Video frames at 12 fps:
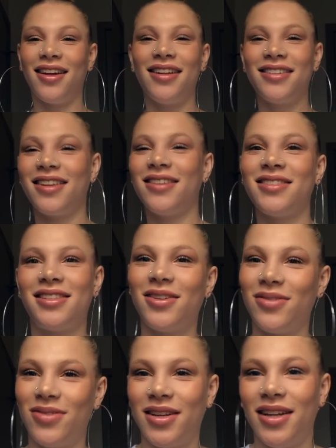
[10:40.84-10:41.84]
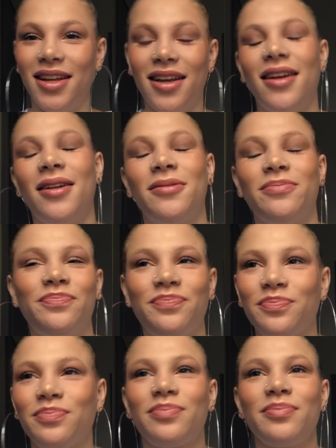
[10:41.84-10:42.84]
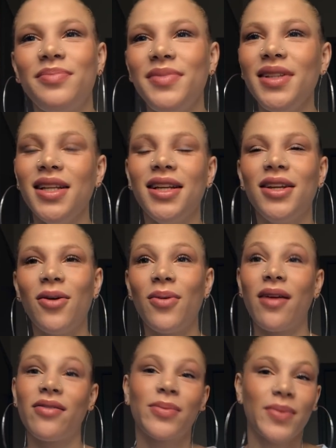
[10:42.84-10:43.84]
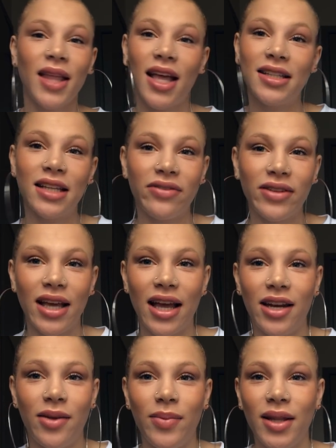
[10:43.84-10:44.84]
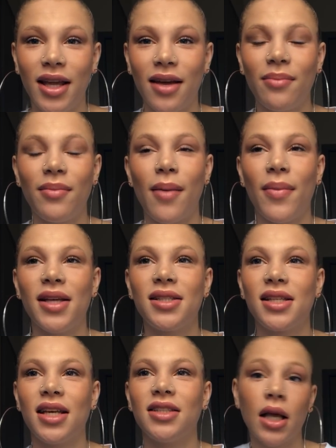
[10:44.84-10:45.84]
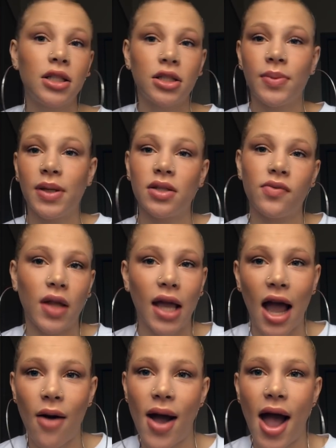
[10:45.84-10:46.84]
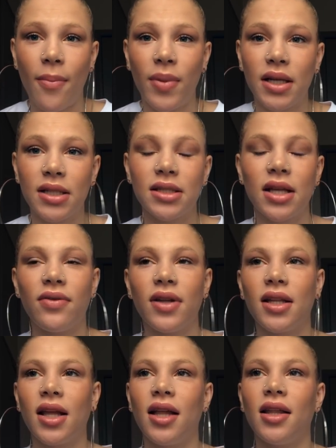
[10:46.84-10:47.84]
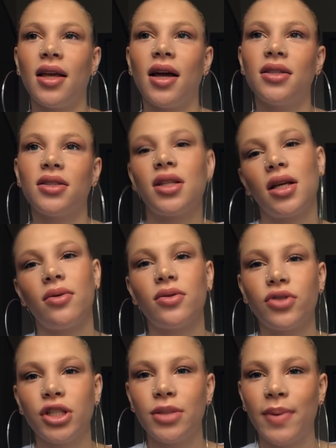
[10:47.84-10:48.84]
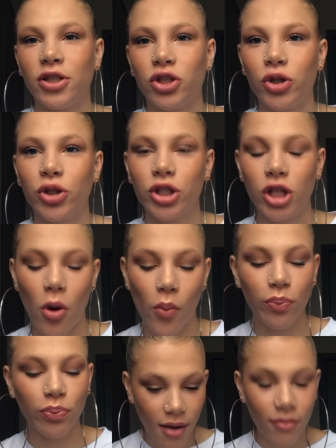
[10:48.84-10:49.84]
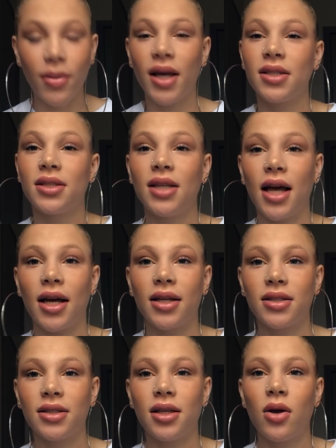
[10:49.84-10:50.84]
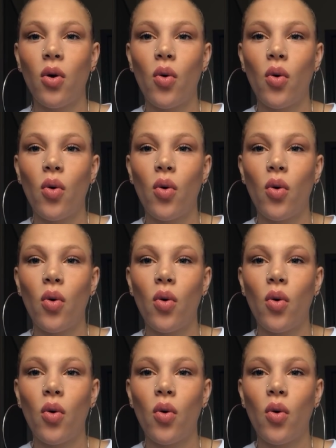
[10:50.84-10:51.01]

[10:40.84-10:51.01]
it was so funny. And you know, whatever, but that definitely had to be like my best kiss, just because of like how it happened and stuff like that. Like, I just think it was really special. So, best sex.